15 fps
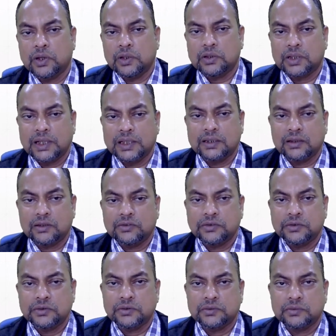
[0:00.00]
all kinds of
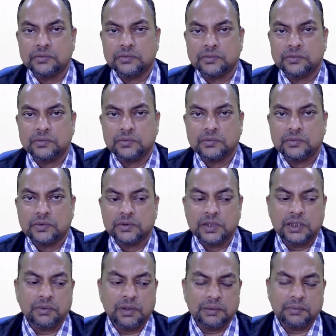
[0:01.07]

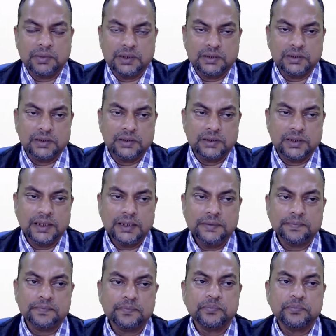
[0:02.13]
requirements, right?